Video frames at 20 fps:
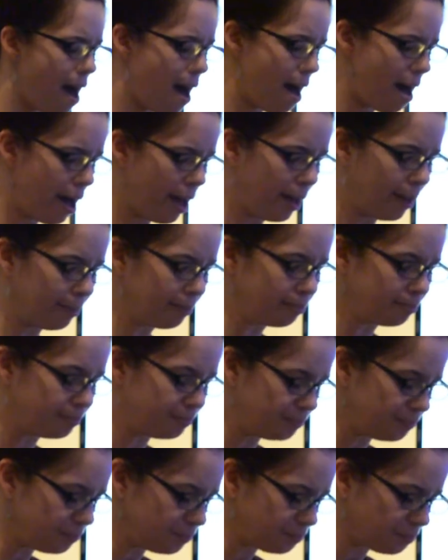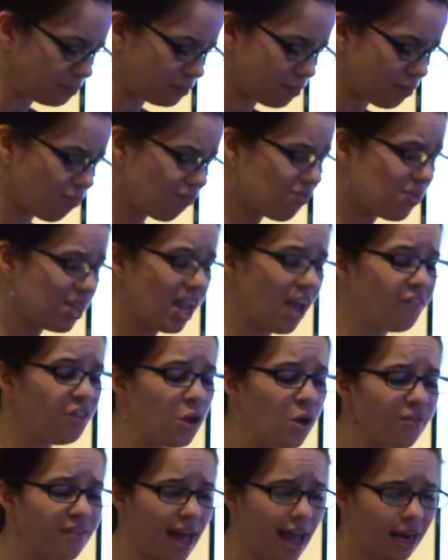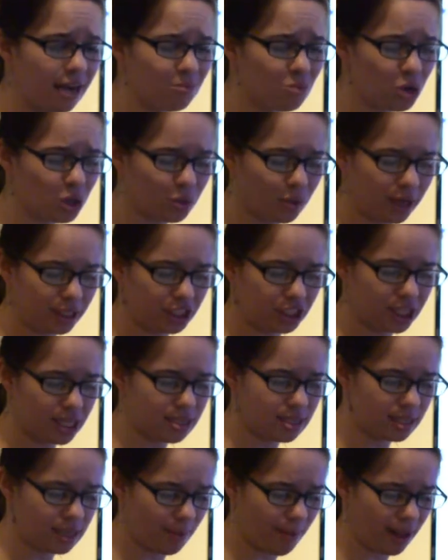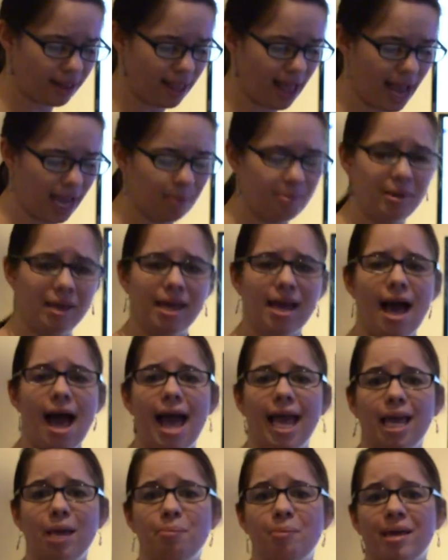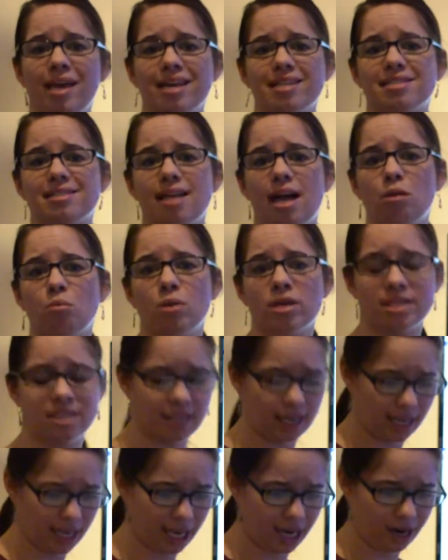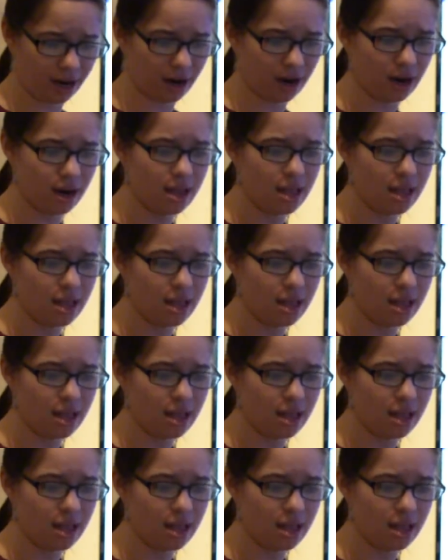If you have any more questions about the IEP is done once a year.